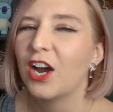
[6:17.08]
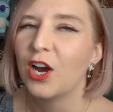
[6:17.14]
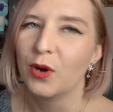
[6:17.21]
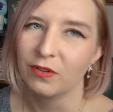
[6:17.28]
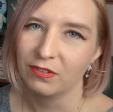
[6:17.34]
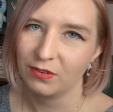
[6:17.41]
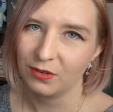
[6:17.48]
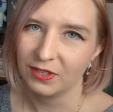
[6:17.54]
Oh,
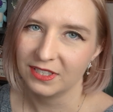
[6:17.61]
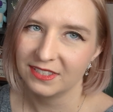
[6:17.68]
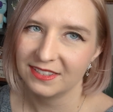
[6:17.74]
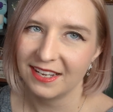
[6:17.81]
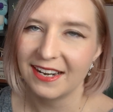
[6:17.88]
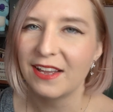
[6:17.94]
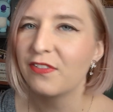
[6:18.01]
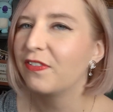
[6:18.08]
of course.
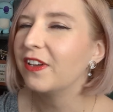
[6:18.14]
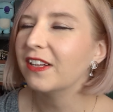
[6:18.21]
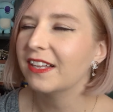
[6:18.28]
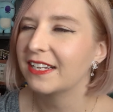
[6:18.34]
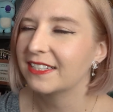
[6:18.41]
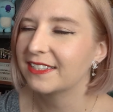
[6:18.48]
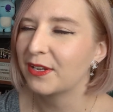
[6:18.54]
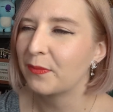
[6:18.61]
And I feel
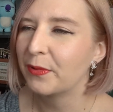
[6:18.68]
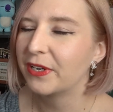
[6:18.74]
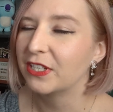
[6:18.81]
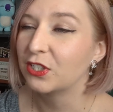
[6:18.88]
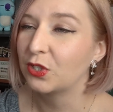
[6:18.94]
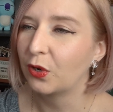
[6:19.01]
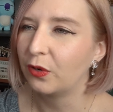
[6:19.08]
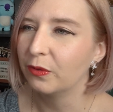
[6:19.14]
like someone
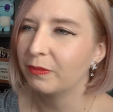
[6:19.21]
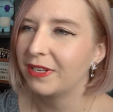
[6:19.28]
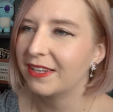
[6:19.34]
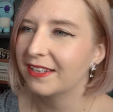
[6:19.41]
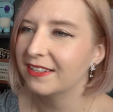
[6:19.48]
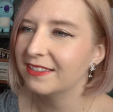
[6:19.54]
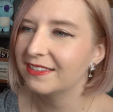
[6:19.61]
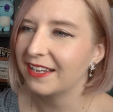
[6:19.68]
has told me
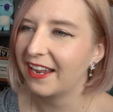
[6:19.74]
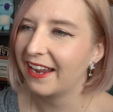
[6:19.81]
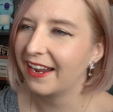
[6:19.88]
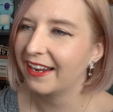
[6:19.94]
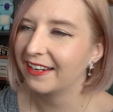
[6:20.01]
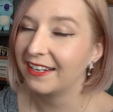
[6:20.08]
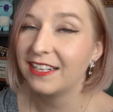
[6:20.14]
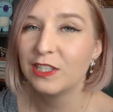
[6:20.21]
this
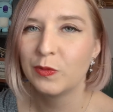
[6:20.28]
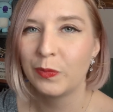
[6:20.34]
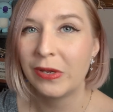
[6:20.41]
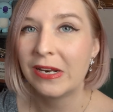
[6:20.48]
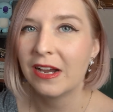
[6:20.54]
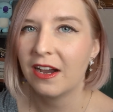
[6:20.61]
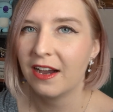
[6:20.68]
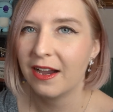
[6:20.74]
and it's
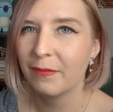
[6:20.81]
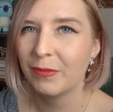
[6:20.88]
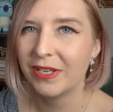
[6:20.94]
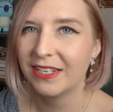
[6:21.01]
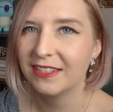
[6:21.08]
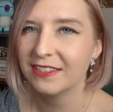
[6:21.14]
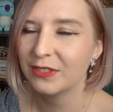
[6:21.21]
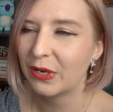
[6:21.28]
been a hot
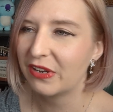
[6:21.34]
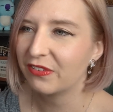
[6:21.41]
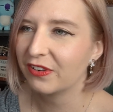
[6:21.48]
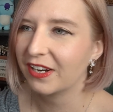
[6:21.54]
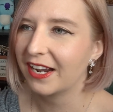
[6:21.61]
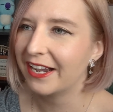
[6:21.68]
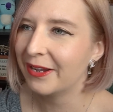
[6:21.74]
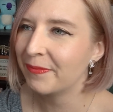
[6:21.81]
minute, so I
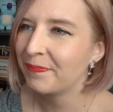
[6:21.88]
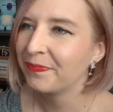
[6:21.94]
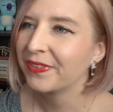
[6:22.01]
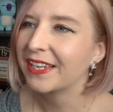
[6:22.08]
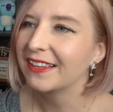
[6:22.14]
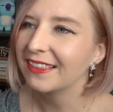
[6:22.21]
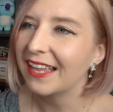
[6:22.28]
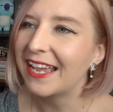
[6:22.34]
forgot.
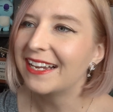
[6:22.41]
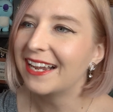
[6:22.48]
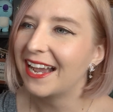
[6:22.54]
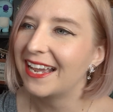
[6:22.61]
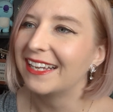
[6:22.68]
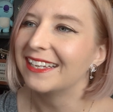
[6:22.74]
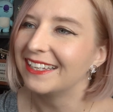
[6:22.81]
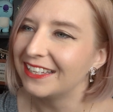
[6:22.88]
Like
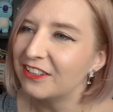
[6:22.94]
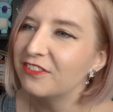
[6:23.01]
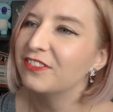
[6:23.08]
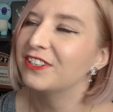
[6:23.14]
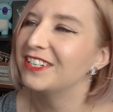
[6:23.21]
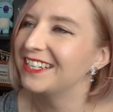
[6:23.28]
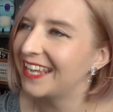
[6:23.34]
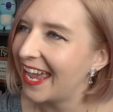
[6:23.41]
I
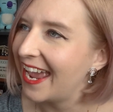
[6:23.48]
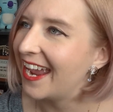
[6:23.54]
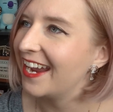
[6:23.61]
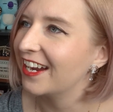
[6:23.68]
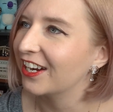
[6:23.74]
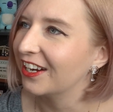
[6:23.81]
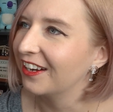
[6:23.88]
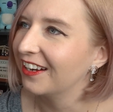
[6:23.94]
even
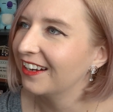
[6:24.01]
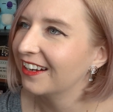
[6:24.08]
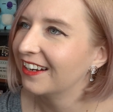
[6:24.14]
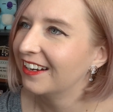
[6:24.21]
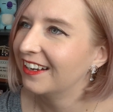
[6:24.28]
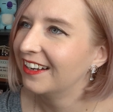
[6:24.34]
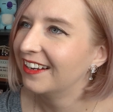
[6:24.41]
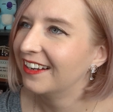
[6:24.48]
care.
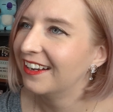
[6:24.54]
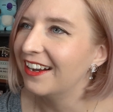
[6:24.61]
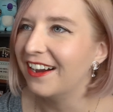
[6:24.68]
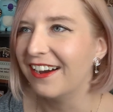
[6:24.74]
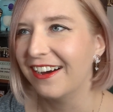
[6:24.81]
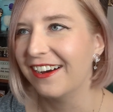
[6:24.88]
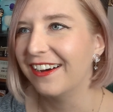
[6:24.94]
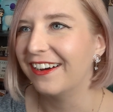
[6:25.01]

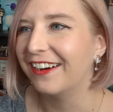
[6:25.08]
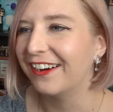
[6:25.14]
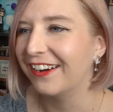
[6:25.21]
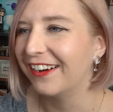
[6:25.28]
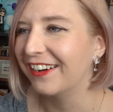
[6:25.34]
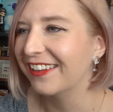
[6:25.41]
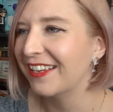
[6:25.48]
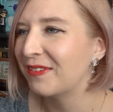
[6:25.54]

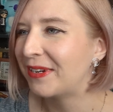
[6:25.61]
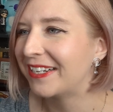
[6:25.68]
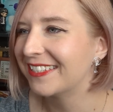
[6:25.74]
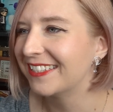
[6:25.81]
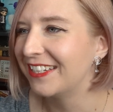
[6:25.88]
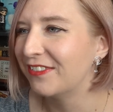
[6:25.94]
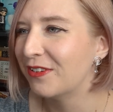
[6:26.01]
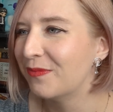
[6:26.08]
Oh, that makes
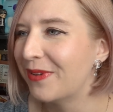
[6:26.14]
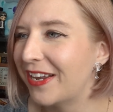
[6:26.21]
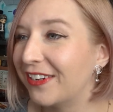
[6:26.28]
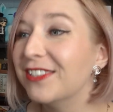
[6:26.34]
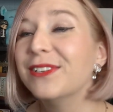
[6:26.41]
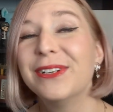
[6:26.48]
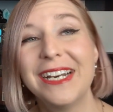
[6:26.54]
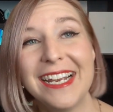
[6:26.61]
it even
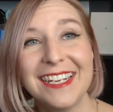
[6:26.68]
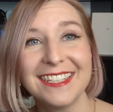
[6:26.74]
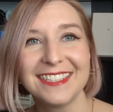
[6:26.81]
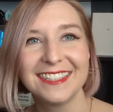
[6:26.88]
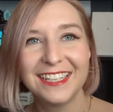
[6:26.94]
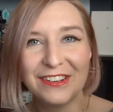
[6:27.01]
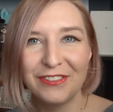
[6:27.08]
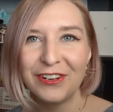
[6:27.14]
better. So it
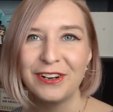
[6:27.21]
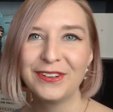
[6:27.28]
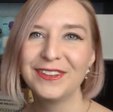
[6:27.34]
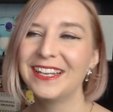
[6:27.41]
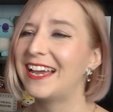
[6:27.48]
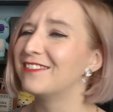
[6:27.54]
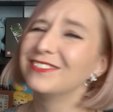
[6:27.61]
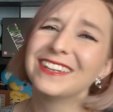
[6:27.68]
is, live your own
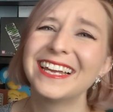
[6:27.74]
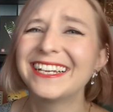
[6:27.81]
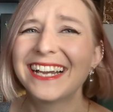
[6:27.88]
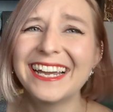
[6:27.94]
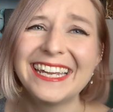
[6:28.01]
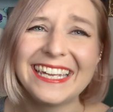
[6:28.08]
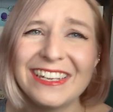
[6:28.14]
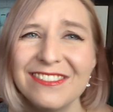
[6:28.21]
life, like
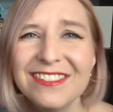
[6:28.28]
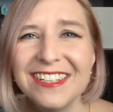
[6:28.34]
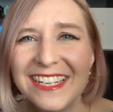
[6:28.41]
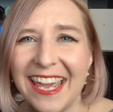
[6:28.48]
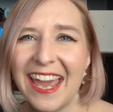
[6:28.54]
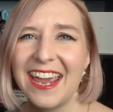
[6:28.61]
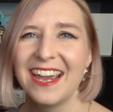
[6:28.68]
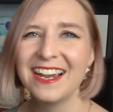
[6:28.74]
I even
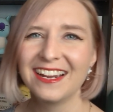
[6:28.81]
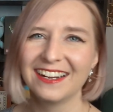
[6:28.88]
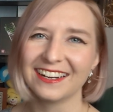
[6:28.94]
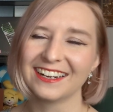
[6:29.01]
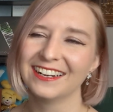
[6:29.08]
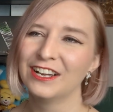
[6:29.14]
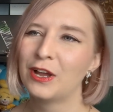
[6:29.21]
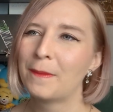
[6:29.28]

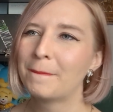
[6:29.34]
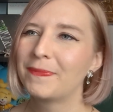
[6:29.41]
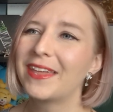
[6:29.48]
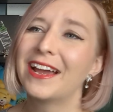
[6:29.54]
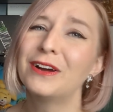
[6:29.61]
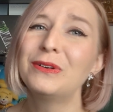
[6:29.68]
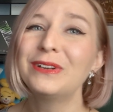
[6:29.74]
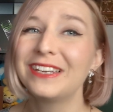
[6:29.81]
care.
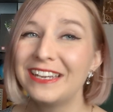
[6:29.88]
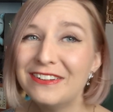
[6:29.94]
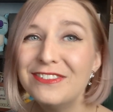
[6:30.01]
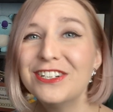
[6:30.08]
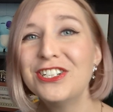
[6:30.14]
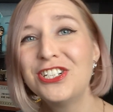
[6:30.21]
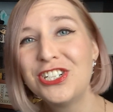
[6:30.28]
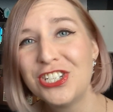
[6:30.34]
I don't give
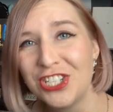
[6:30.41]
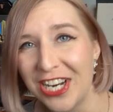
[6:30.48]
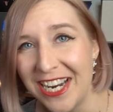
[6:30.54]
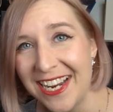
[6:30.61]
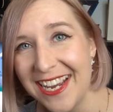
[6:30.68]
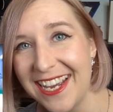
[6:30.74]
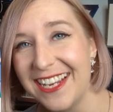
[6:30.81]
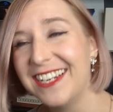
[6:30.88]
a
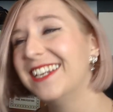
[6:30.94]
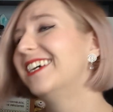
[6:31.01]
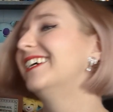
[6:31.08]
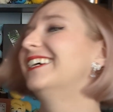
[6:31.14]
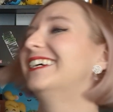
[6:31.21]
shit.